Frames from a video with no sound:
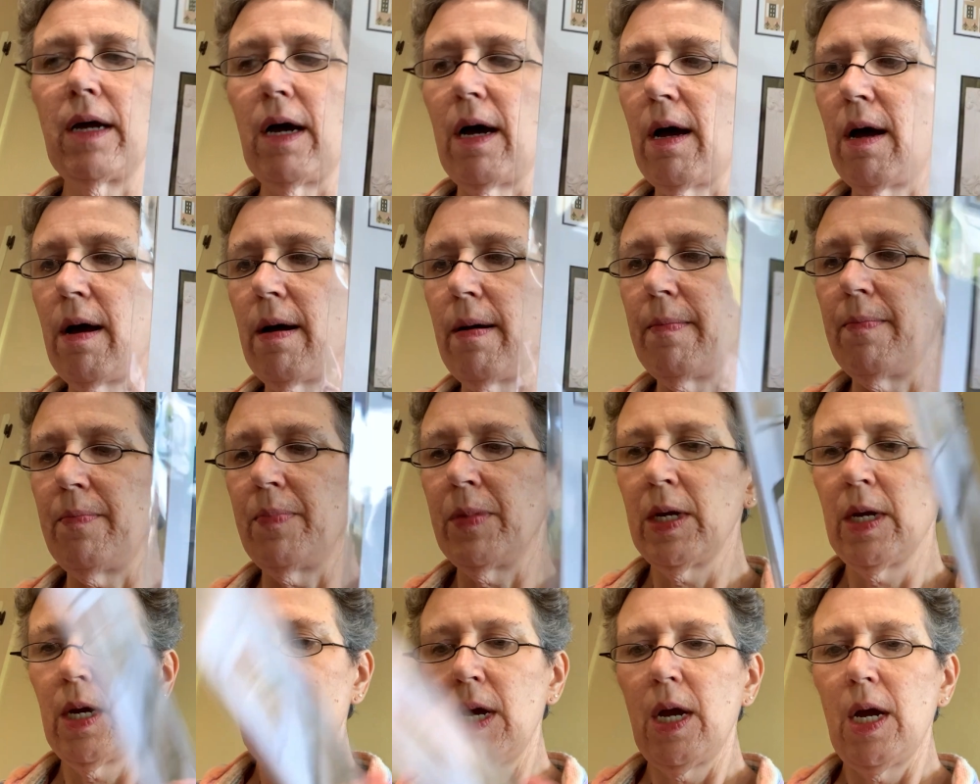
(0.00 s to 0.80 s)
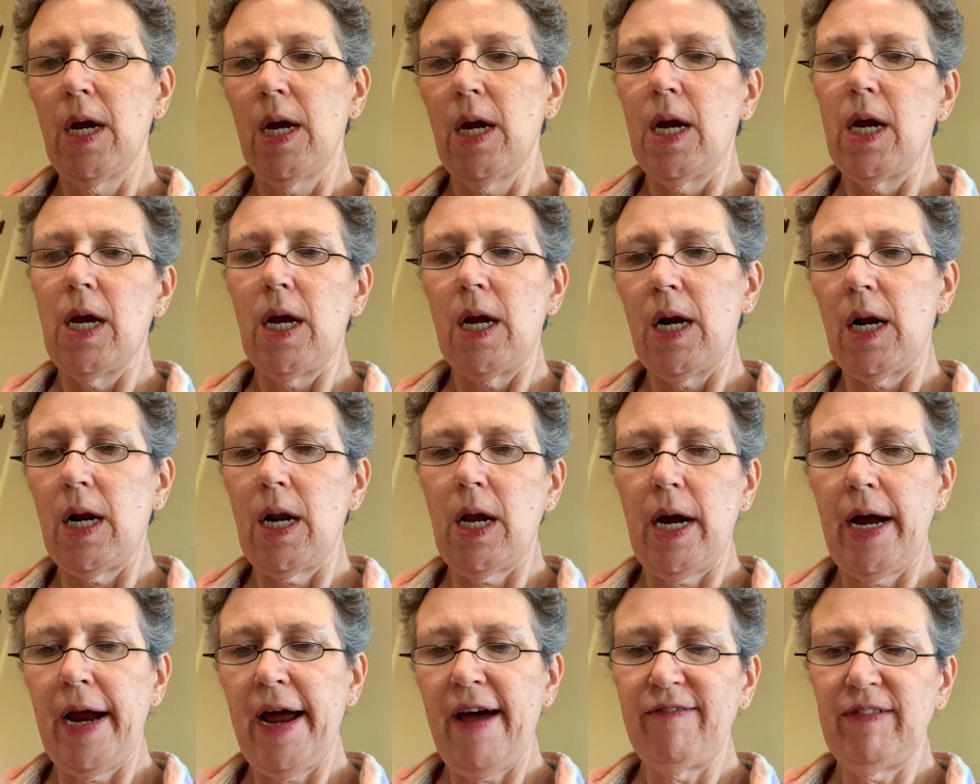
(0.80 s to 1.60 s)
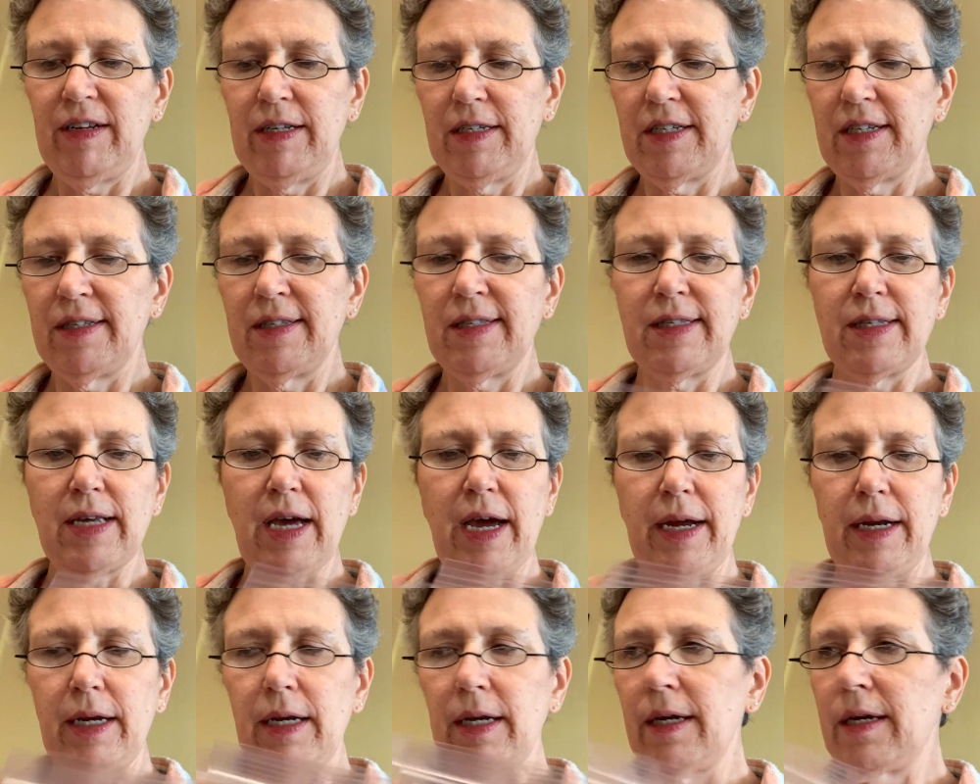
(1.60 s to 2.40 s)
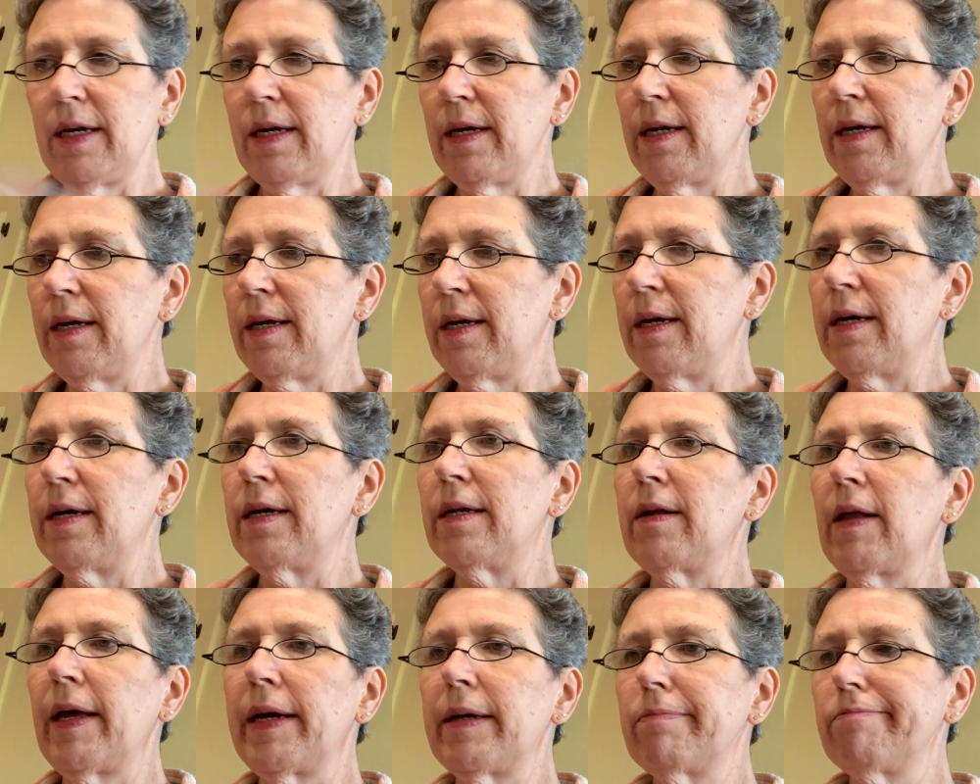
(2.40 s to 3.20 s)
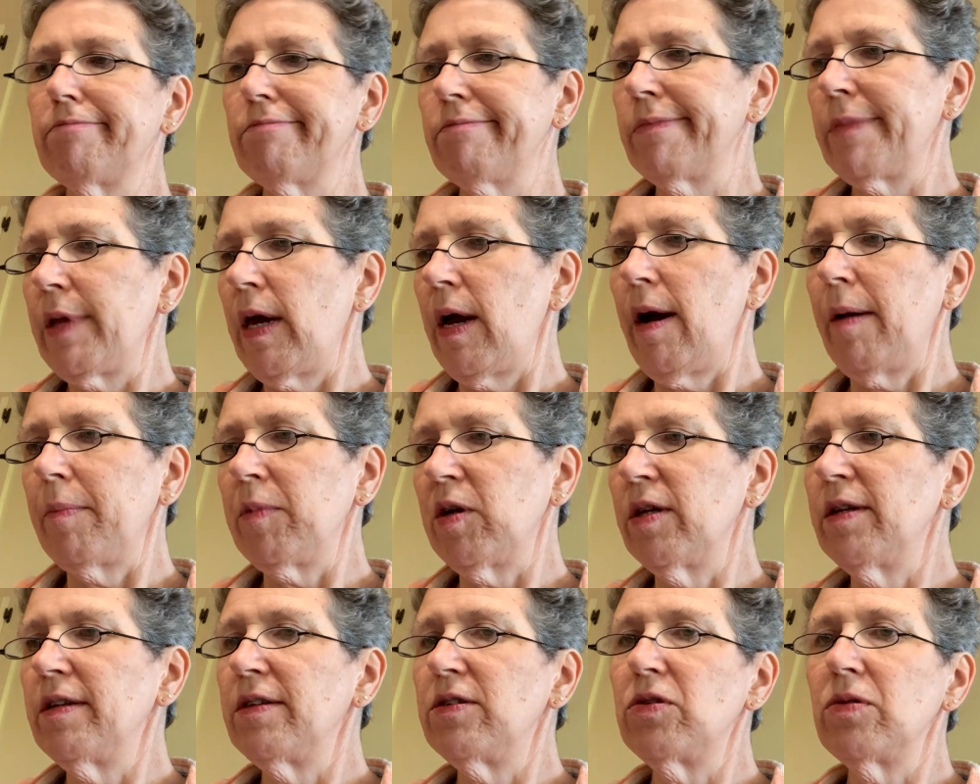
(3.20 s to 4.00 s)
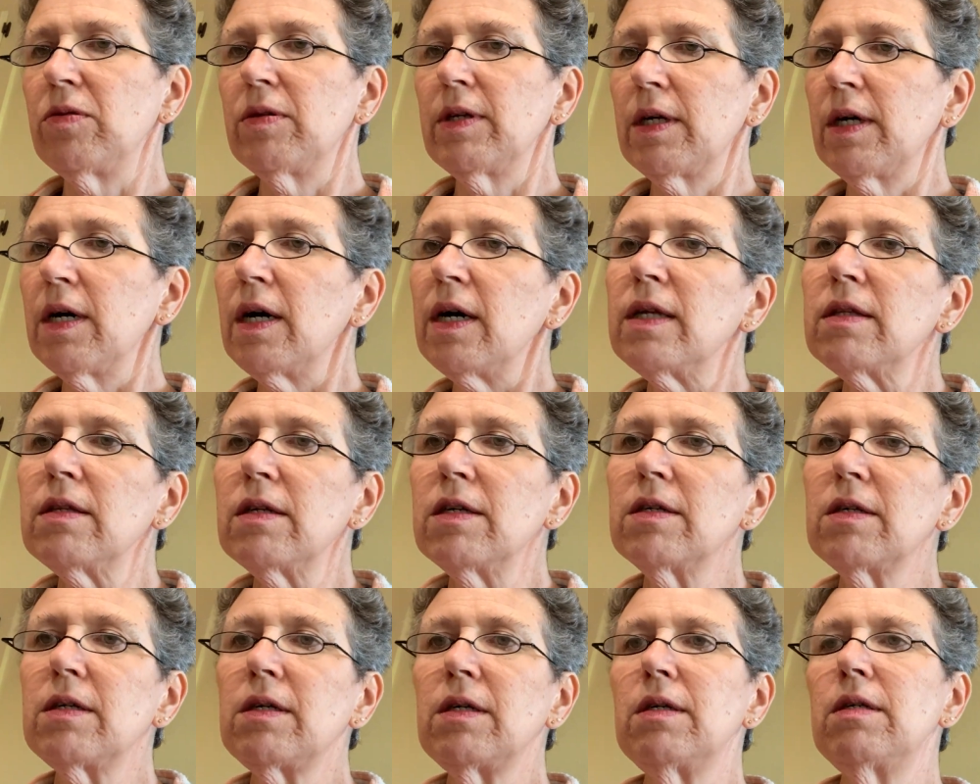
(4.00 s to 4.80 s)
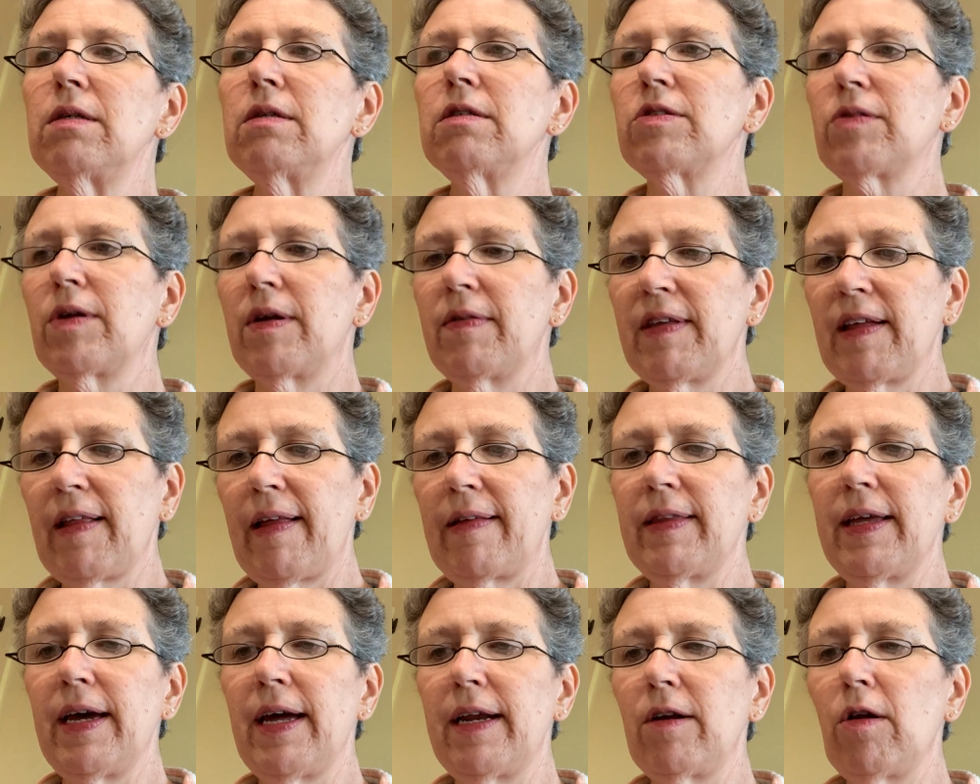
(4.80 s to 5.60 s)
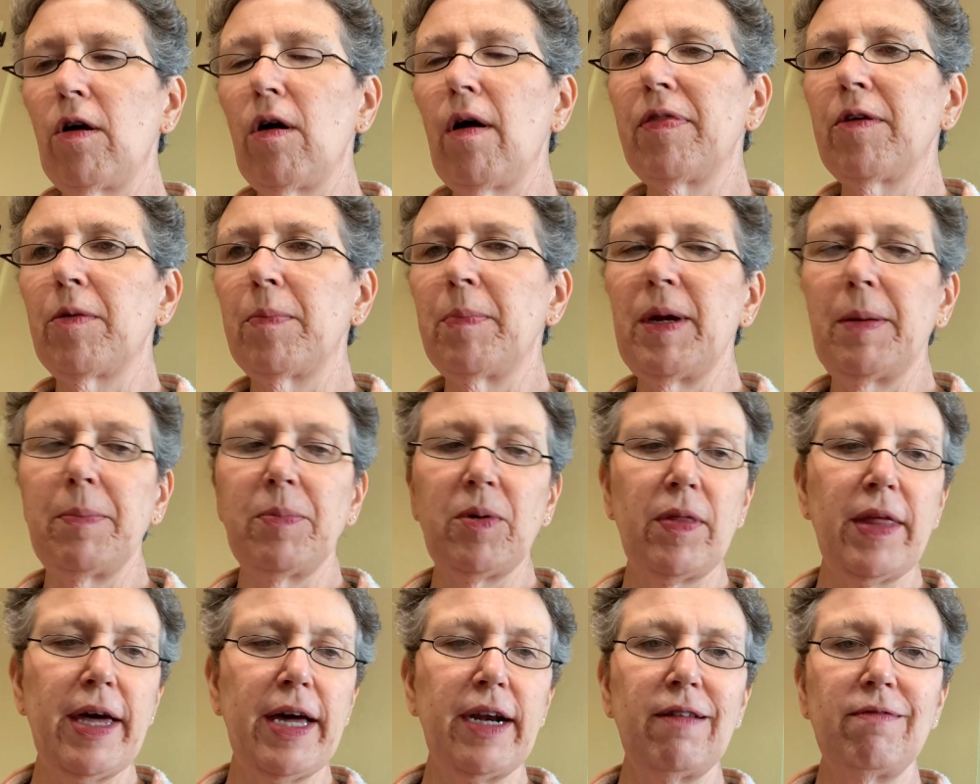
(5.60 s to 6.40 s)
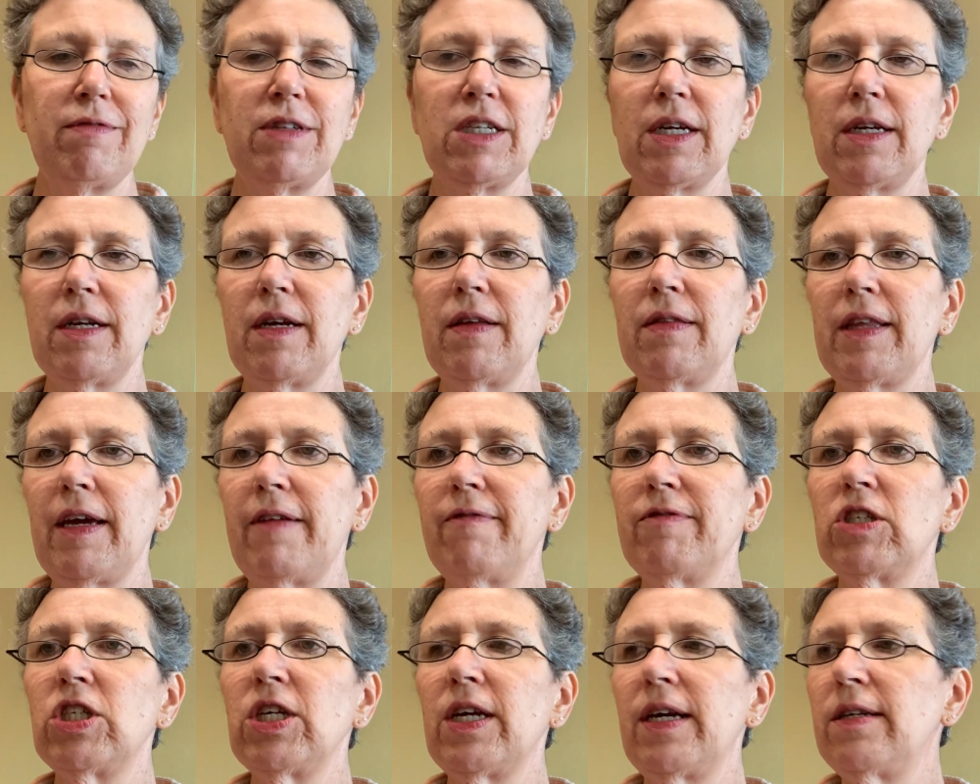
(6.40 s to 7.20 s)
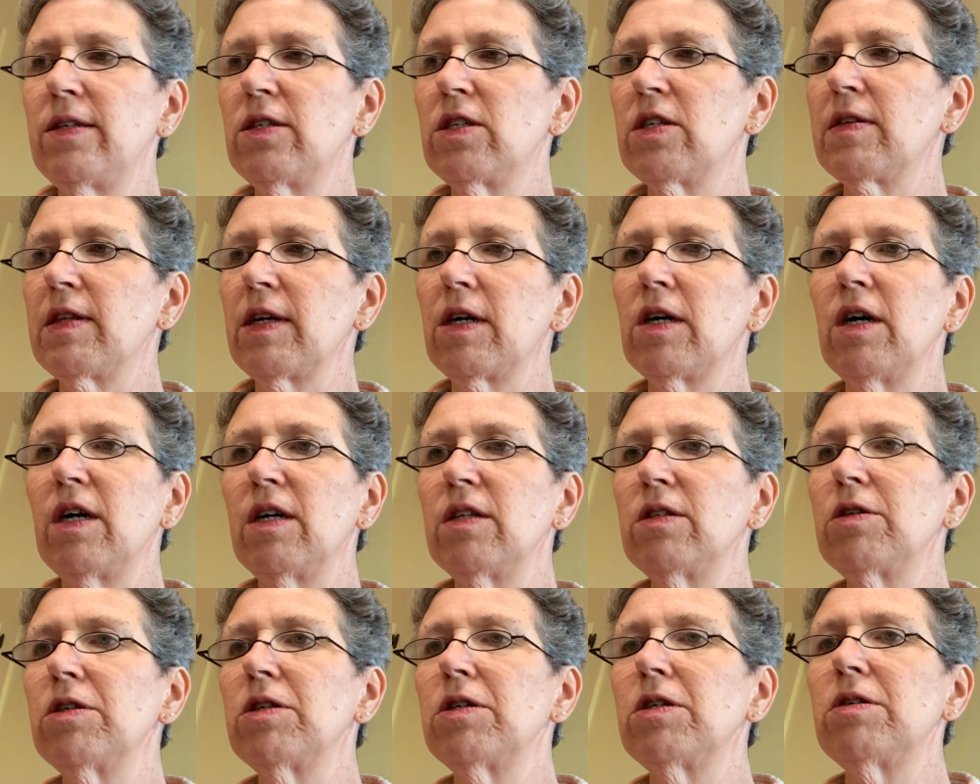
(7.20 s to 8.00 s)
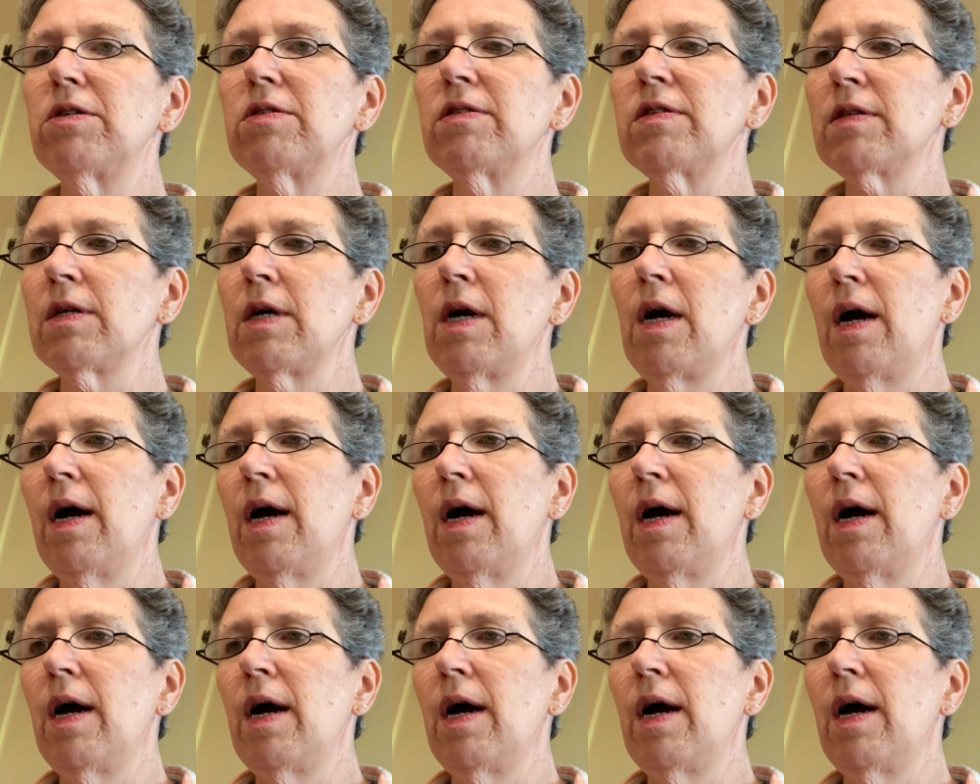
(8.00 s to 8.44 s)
I haven't decided like I'm going to do the colors or anything like that. I know other people that have done it, they've changed the colors.